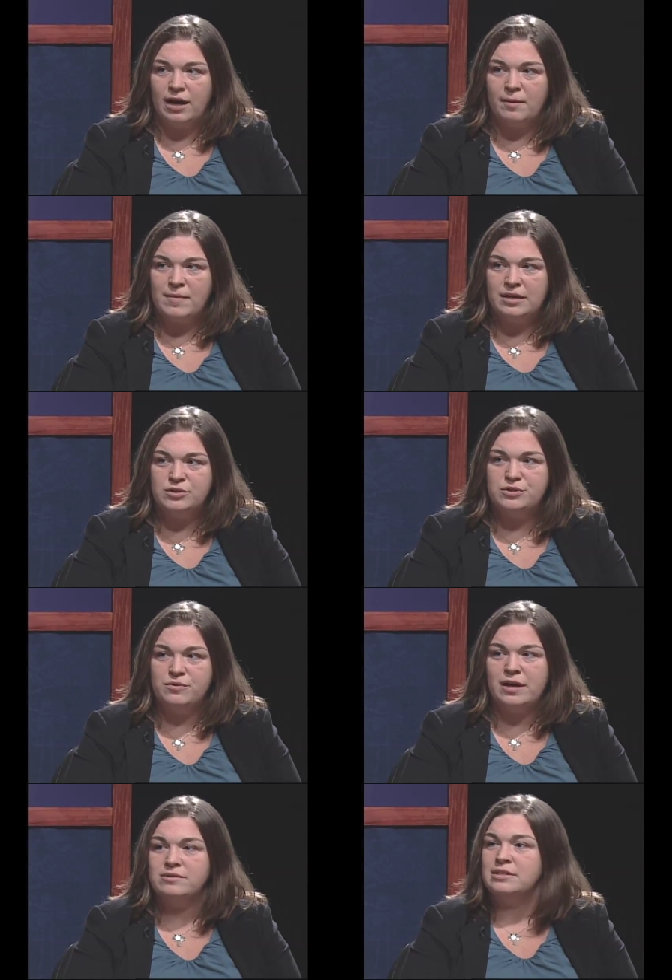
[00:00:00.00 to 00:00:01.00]
Um, in
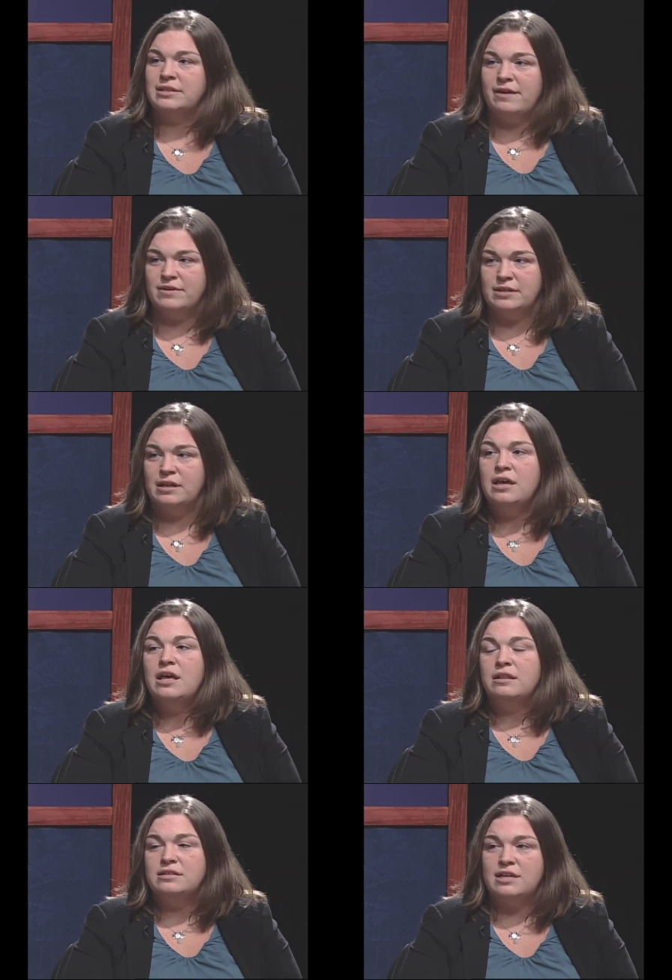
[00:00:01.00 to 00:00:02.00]
2011,
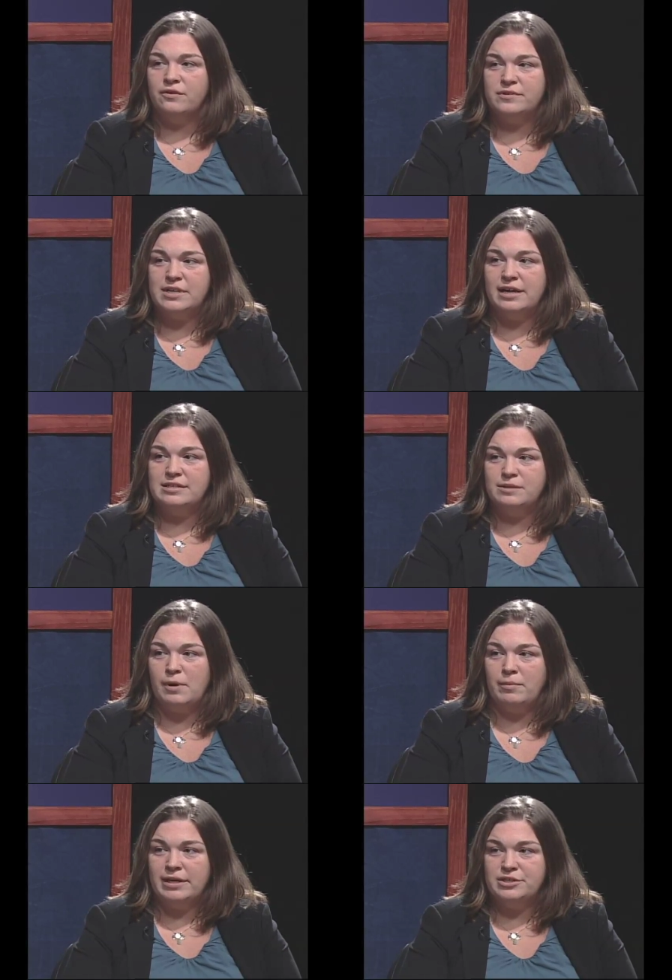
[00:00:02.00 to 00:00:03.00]
the Center for Science and the
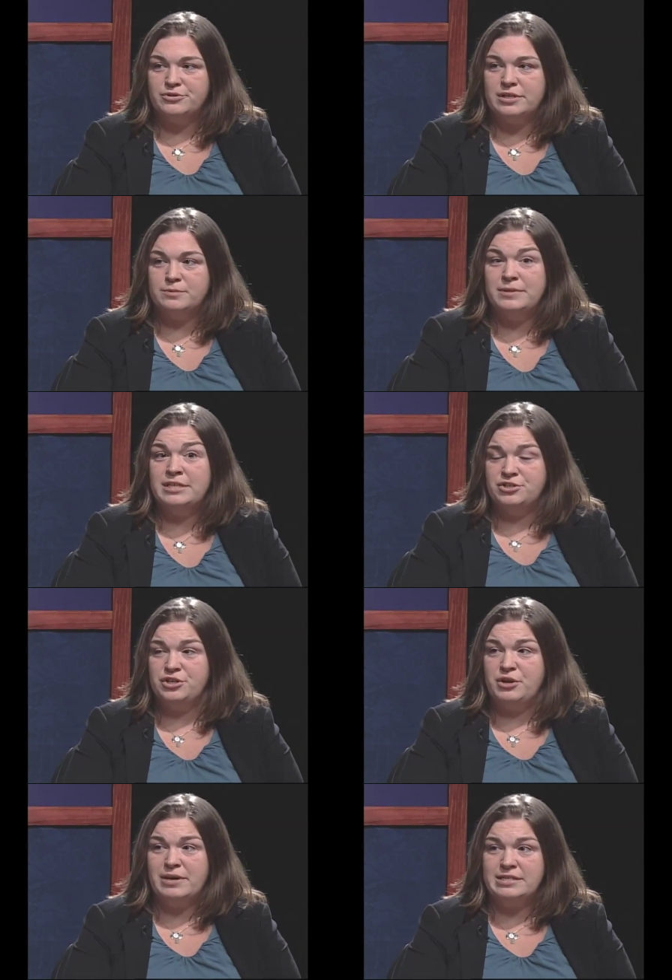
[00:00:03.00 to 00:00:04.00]
Public Interest
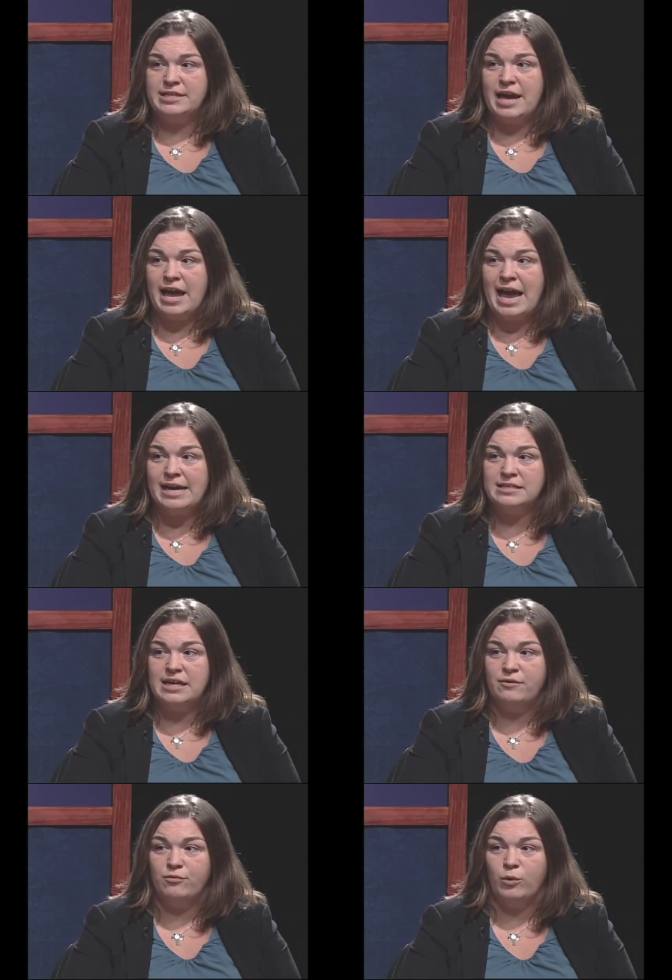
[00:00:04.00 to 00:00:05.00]
petitioned USDA
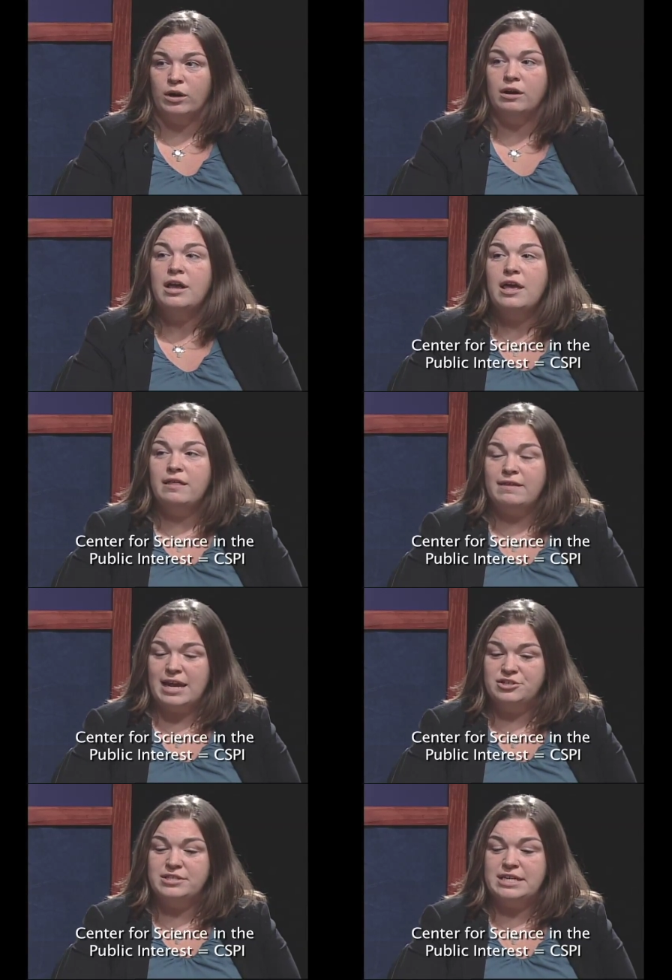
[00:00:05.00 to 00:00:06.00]
asking for the
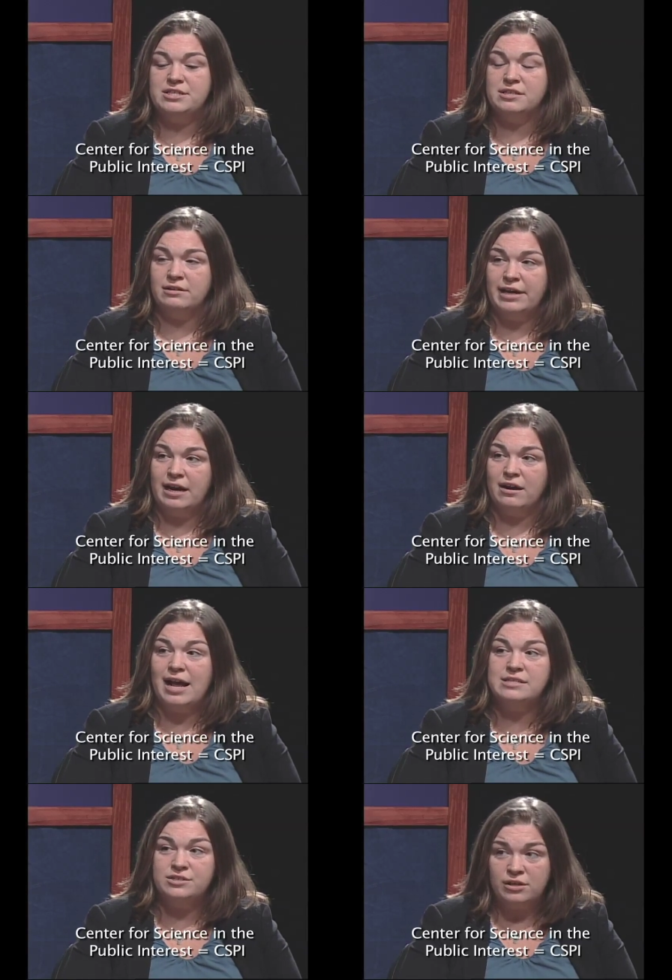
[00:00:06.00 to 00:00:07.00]
agency to declare
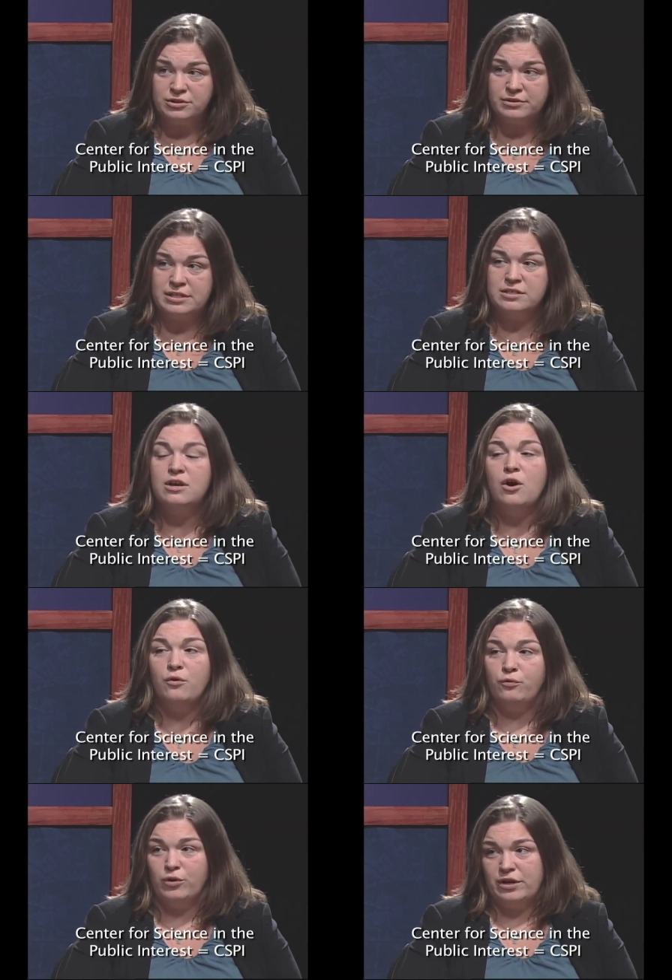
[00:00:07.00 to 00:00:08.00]
as adulterants
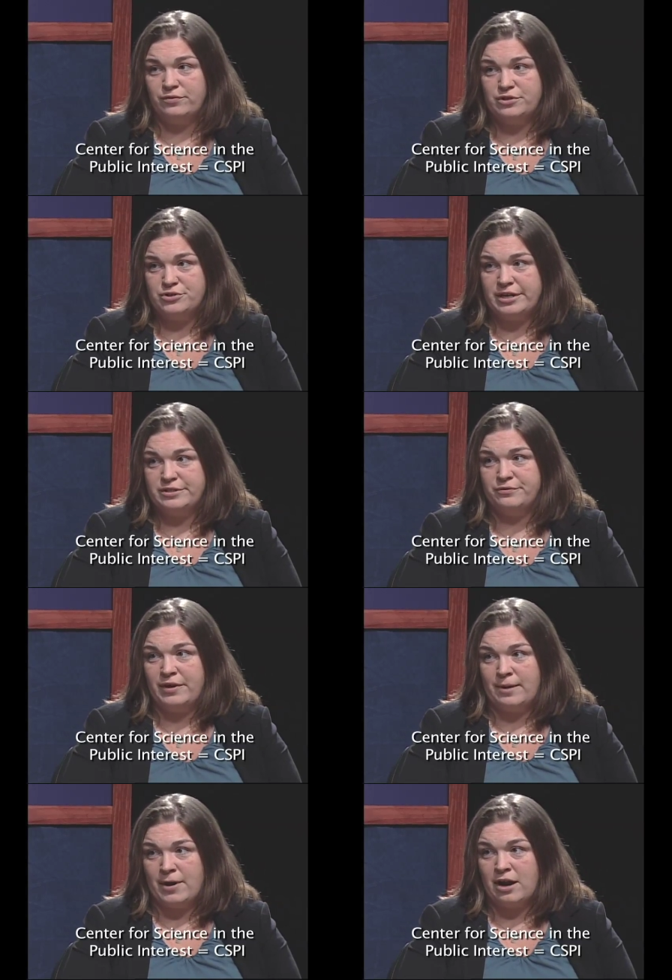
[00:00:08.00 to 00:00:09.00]
four different strains of
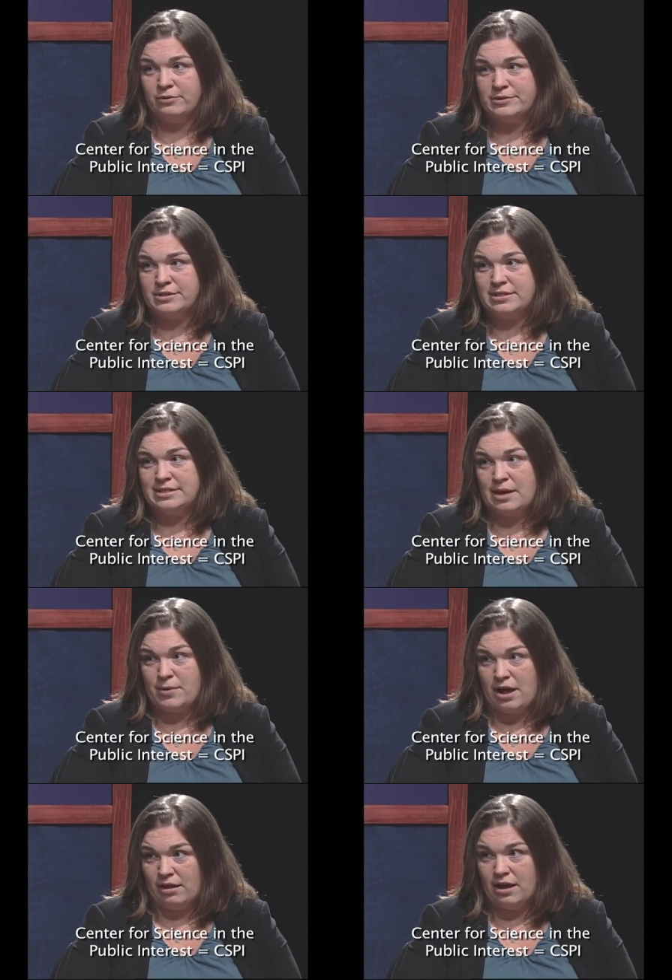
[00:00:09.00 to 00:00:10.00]
antibiotic resistant
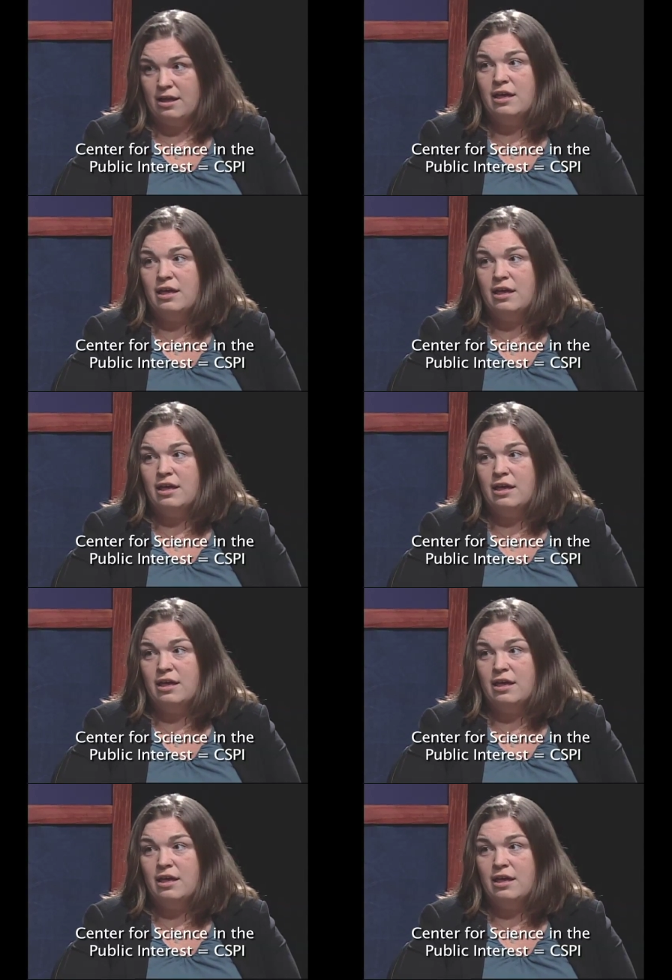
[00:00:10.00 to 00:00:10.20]
salmonella